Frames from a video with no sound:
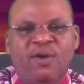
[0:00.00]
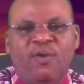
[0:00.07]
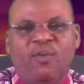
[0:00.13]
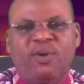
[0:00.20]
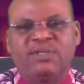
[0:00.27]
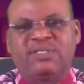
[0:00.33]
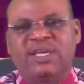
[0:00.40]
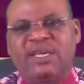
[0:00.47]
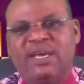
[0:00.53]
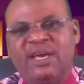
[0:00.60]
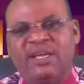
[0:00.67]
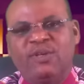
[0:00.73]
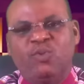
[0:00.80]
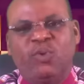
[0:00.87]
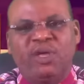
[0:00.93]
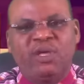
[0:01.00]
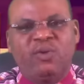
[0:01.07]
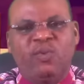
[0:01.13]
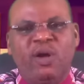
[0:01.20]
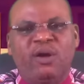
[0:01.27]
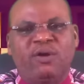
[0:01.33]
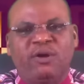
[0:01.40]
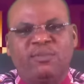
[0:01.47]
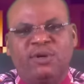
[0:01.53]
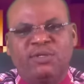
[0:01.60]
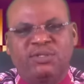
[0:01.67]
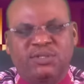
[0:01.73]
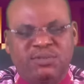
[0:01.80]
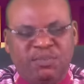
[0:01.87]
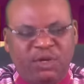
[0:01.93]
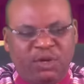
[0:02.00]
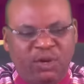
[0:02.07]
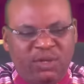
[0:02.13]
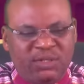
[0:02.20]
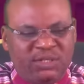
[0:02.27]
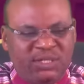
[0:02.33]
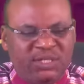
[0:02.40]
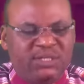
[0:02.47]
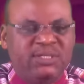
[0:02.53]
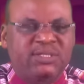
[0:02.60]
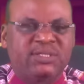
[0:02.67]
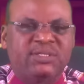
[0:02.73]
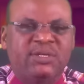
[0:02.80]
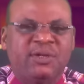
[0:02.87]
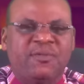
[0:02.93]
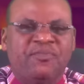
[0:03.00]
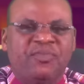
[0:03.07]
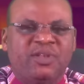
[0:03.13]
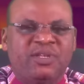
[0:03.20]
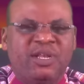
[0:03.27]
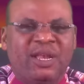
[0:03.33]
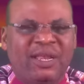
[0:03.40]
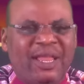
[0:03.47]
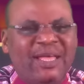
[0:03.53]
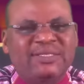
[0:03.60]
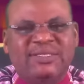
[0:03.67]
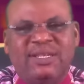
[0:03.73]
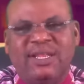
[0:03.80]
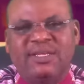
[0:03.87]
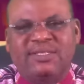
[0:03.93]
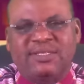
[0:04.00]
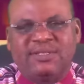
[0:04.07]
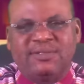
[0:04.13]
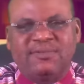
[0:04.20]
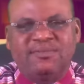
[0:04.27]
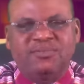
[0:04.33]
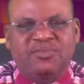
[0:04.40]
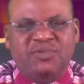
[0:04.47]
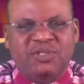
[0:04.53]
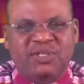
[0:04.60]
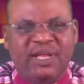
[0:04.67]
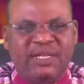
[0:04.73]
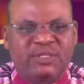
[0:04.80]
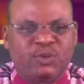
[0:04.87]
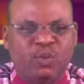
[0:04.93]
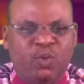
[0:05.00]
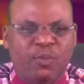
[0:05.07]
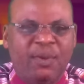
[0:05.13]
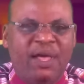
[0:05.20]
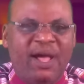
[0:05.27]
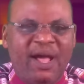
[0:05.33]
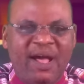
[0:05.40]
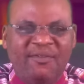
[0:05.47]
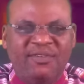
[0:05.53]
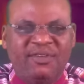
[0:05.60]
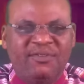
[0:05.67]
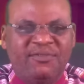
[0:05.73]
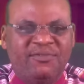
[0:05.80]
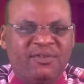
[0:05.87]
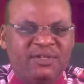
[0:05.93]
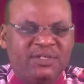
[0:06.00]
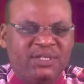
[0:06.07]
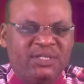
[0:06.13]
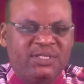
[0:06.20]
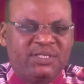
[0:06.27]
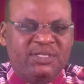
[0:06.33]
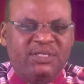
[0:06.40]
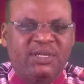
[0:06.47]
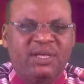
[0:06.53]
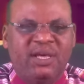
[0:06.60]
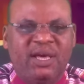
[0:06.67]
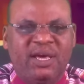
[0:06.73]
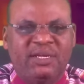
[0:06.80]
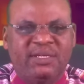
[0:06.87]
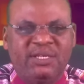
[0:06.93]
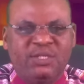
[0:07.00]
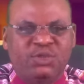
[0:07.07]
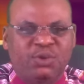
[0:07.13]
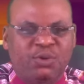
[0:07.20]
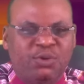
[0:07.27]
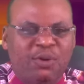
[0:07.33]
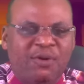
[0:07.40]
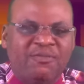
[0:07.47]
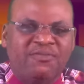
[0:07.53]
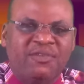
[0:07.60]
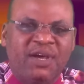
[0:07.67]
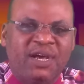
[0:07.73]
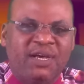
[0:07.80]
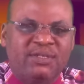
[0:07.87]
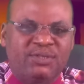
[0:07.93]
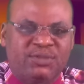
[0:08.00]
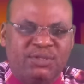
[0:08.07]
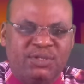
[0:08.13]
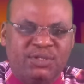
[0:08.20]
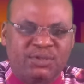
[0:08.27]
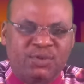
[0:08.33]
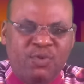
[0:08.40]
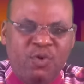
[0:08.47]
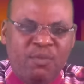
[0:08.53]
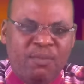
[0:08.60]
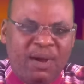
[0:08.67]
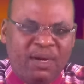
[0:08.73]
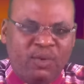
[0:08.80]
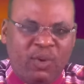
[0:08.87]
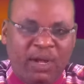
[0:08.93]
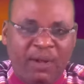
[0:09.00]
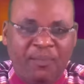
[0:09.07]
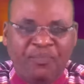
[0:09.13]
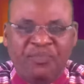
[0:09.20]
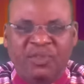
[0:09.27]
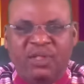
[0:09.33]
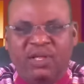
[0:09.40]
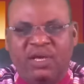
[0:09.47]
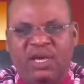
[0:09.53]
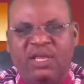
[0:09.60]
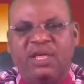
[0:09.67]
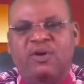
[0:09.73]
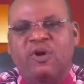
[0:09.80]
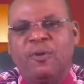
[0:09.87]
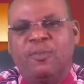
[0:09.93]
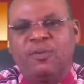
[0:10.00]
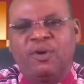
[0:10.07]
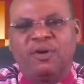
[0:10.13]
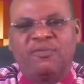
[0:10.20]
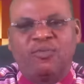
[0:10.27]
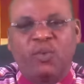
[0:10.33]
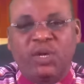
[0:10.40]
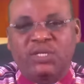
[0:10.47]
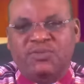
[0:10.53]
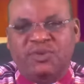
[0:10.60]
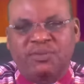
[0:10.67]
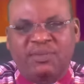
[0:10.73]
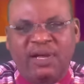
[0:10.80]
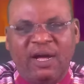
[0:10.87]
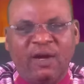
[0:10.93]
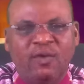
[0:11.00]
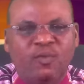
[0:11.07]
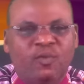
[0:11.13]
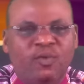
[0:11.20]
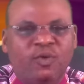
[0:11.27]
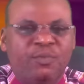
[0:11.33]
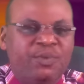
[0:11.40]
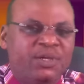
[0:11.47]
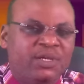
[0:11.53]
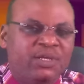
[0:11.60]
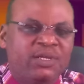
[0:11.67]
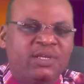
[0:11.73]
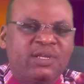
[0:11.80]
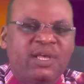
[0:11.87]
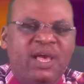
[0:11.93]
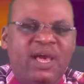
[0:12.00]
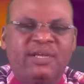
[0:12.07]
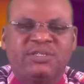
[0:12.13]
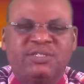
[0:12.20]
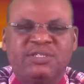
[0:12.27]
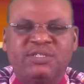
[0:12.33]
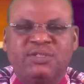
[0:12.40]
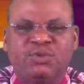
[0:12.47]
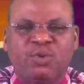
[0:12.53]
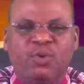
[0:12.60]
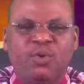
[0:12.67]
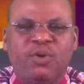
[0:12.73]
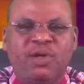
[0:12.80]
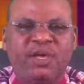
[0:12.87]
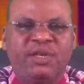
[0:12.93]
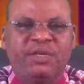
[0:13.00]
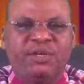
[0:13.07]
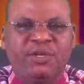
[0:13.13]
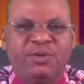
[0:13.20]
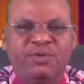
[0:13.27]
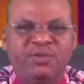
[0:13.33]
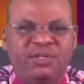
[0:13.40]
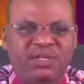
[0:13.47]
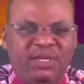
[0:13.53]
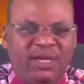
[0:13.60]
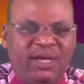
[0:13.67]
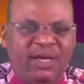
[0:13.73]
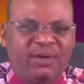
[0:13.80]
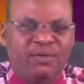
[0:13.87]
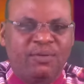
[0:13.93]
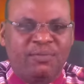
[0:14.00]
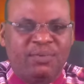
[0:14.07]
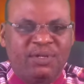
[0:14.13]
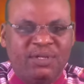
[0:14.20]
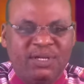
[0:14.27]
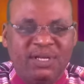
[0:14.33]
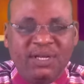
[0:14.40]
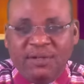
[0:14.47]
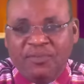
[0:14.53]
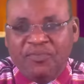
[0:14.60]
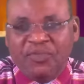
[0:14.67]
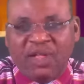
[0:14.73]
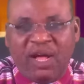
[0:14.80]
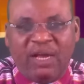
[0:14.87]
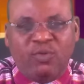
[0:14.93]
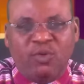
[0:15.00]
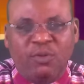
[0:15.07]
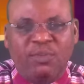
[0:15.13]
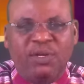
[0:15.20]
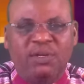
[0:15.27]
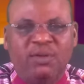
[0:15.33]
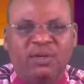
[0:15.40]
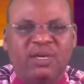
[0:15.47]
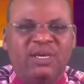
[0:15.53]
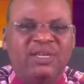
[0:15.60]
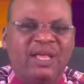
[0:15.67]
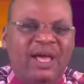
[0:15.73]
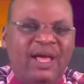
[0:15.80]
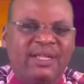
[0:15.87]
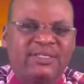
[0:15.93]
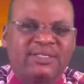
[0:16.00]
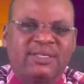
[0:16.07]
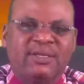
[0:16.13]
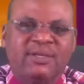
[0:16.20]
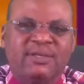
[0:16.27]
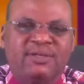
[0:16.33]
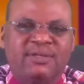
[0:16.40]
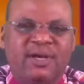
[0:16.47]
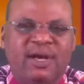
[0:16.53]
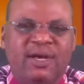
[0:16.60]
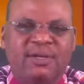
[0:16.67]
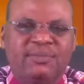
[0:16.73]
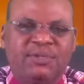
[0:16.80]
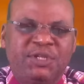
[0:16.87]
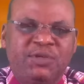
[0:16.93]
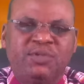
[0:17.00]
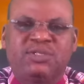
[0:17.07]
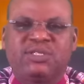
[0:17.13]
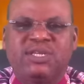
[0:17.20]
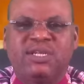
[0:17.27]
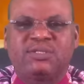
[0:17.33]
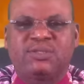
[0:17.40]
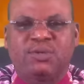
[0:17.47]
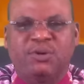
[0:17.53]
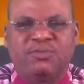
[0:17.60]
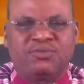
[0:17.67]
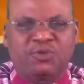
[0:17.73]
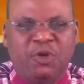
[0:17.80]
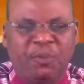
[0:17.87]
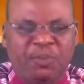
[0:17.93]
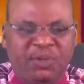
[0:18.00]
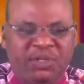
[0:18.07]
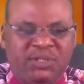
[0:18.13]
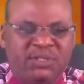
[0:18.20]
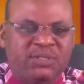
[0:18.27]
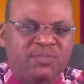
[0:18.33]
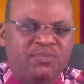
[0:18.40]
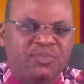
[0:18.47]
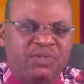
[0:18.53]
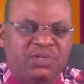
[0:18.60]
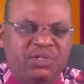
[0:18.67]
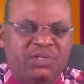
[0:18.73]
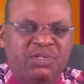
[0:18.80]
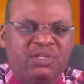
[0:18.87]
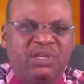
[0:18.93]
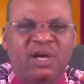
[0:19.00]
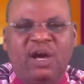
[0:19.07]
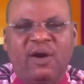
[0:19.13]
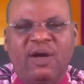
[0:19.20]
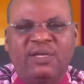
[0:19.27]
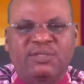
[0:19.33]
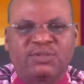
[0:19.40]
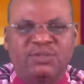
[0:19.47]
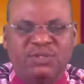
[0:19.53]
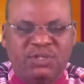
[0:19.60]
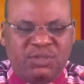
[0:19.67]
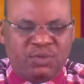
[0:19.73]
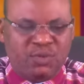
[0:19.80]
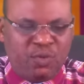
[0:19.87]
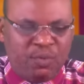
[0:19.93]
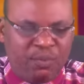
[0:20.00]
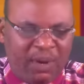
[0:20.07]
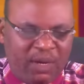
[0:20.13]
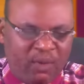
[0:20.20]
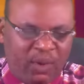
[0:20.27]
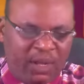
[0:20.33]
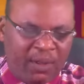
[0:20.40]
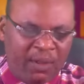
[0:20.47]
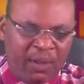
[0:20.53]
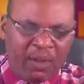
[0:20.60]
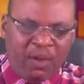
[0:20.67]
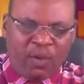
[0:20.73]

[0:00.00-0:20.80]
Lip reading: Once again, we welcome us because this is the last lesson that we'll be having for this edition of the Sunday School Manual. In a couple of weeks from now, we'll be entering into a new year completely, and we'll be looking at new sets of topics in our Sunday School Manual.